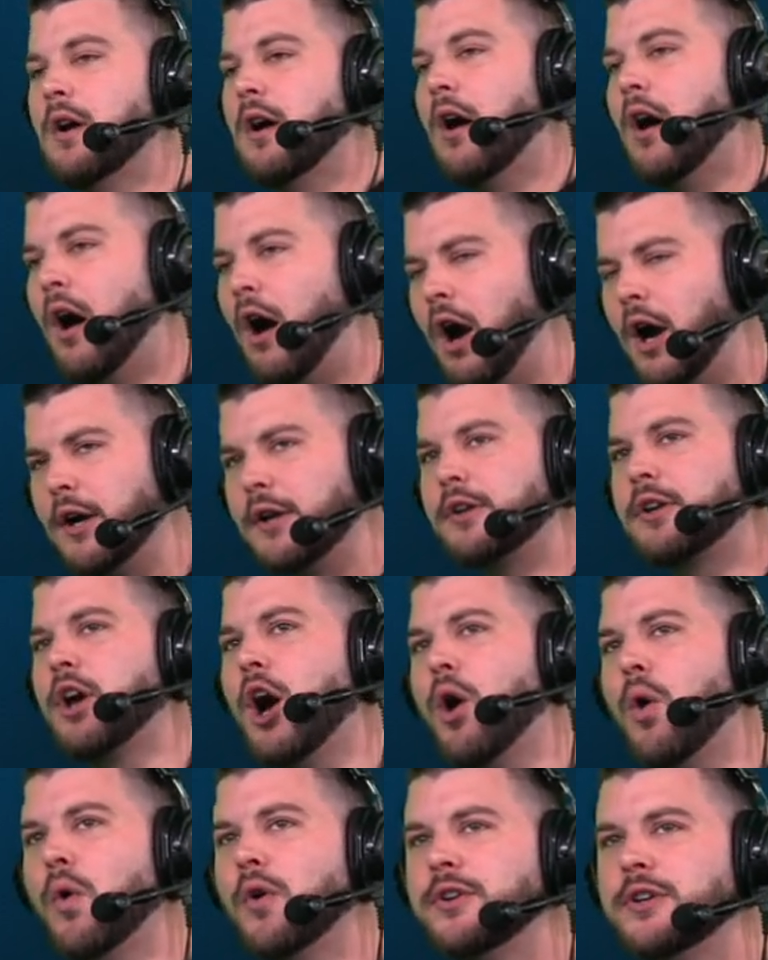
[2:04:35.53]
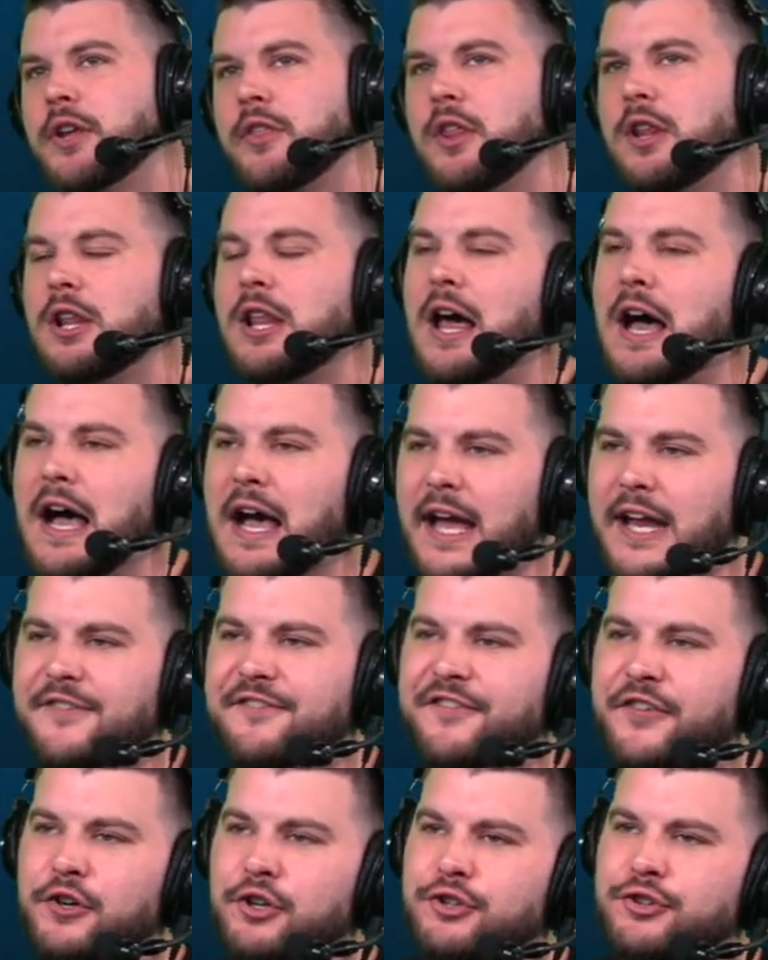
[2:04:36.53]
Hart going to the line
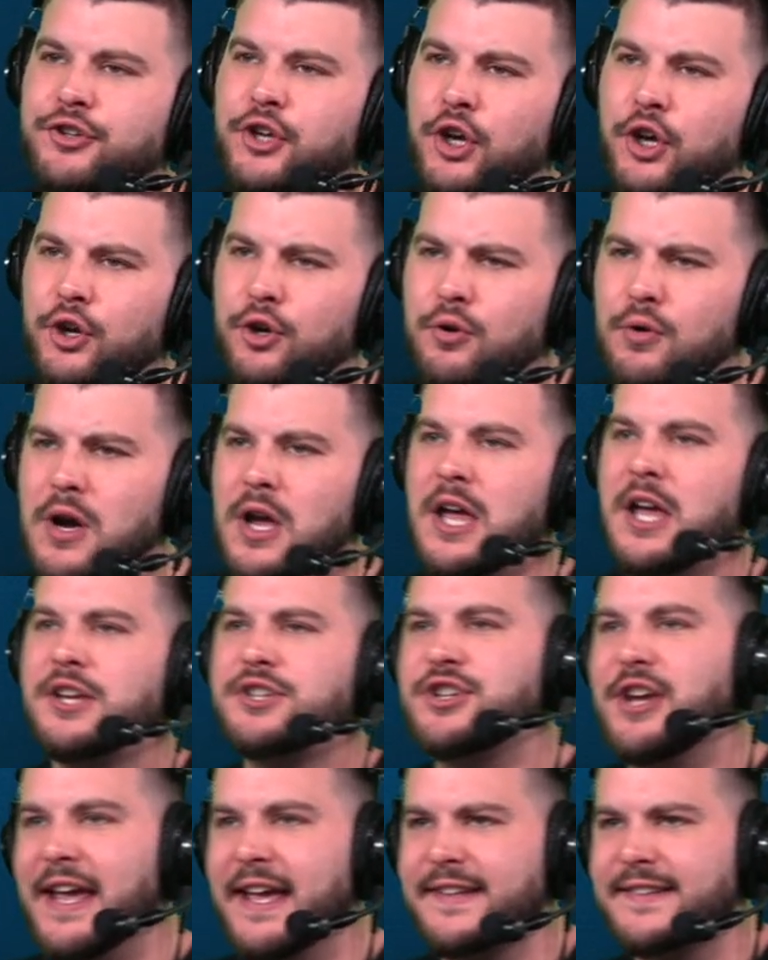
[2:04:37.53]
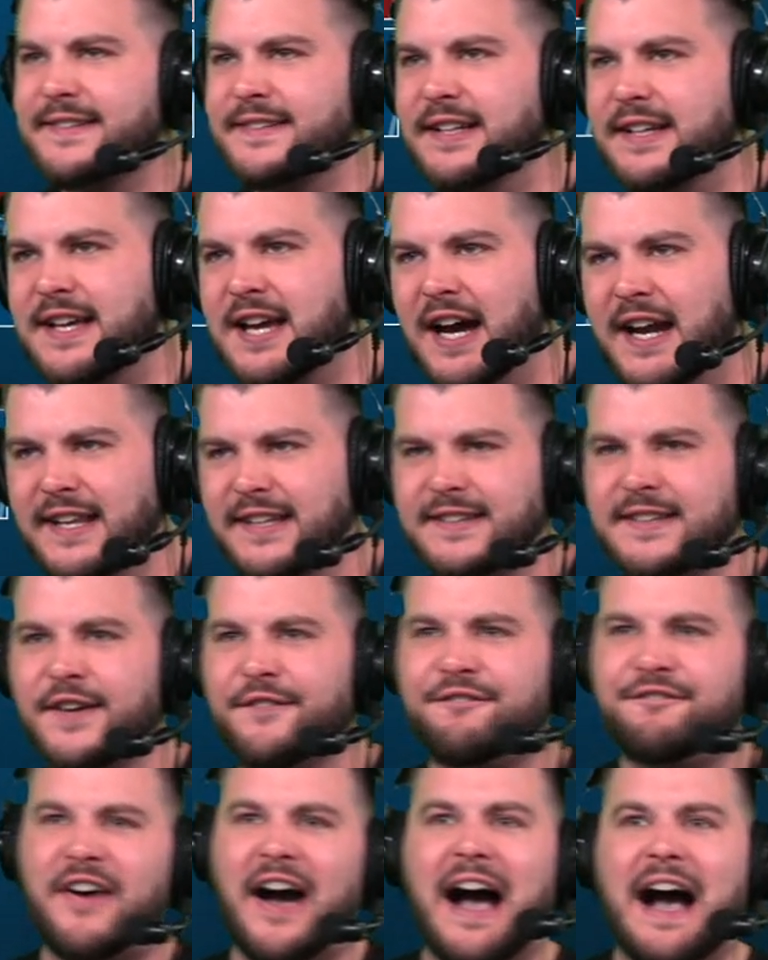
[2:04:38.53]
for two. Chance to cut it to
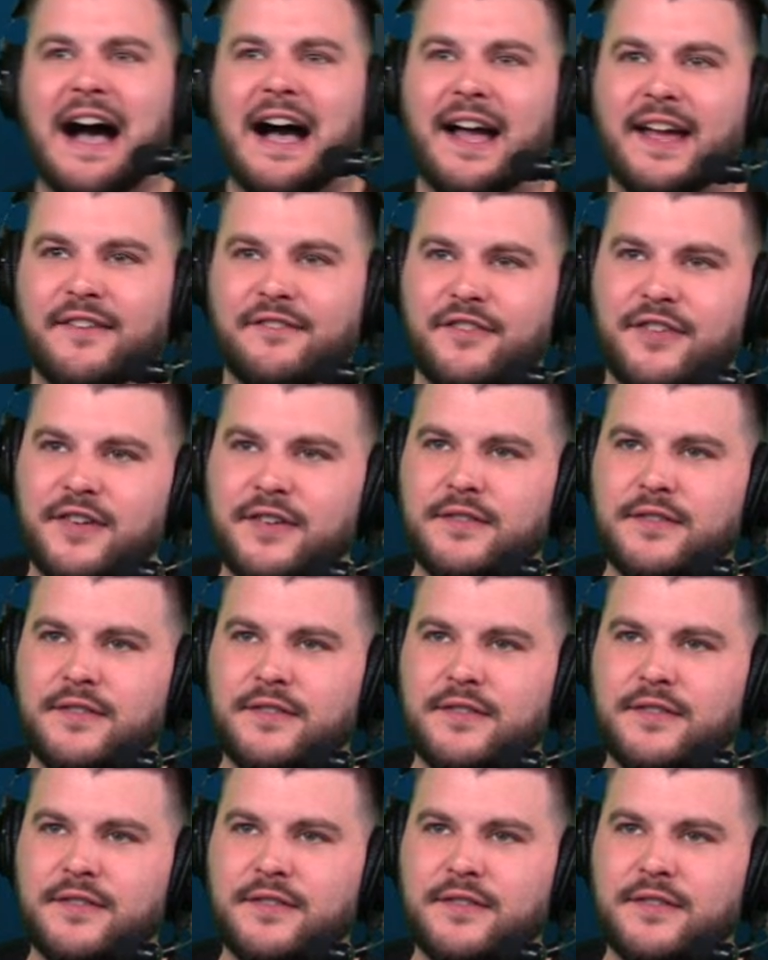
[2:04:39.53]
five.